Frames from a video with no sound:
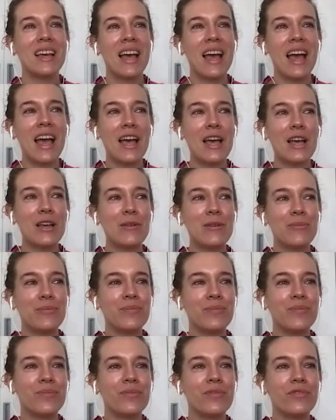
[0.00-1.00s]

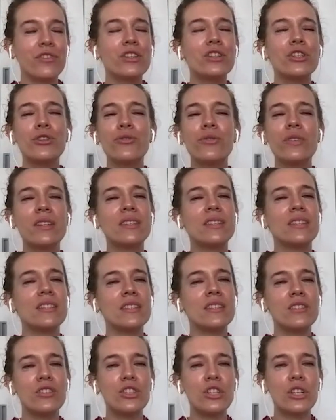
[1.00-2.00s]
for two
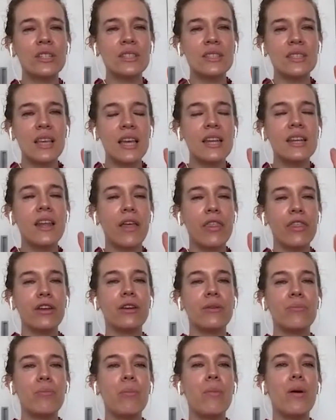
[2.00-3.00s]
reasons. Just
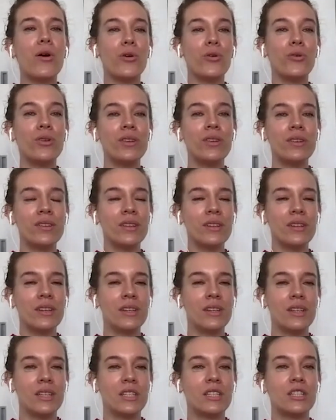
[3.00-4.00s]
another mode
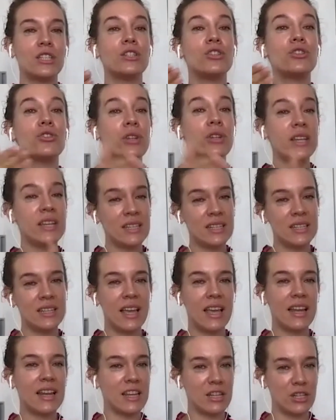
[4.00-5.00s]
to treat
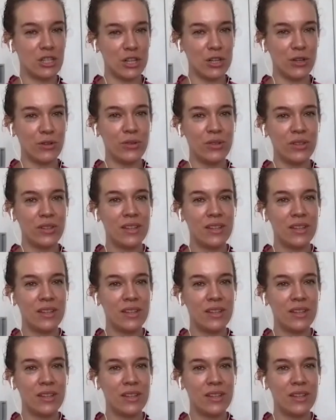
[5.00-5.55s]
an issue